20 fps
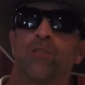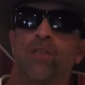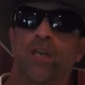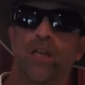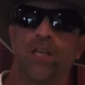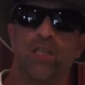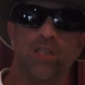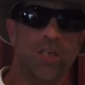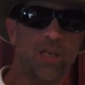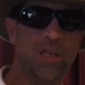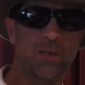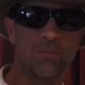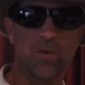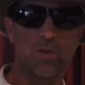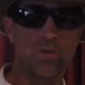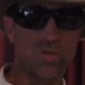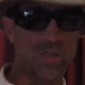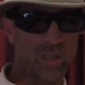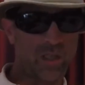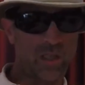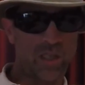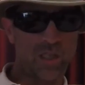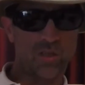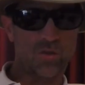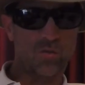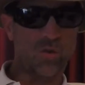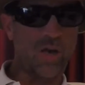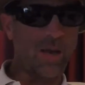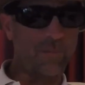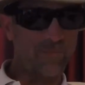And I said, "I'm using these
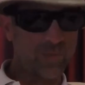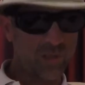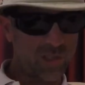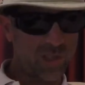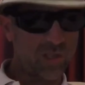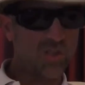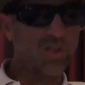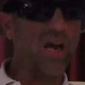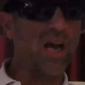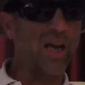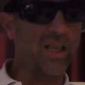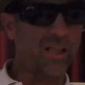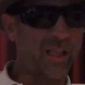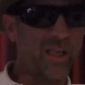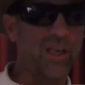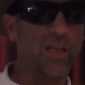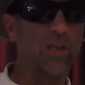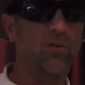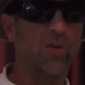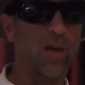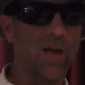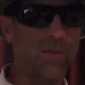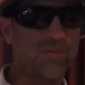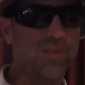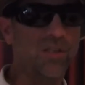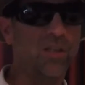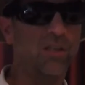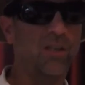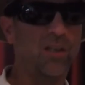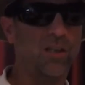drops, these dilating drops
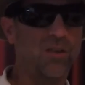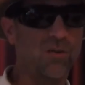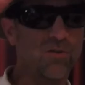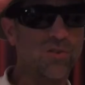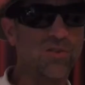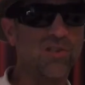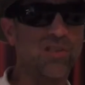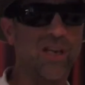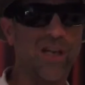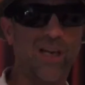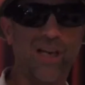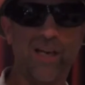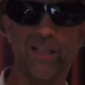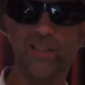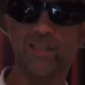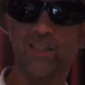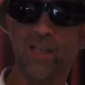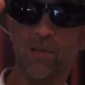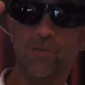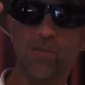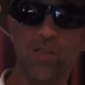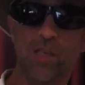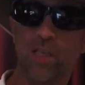that they use in eye exams."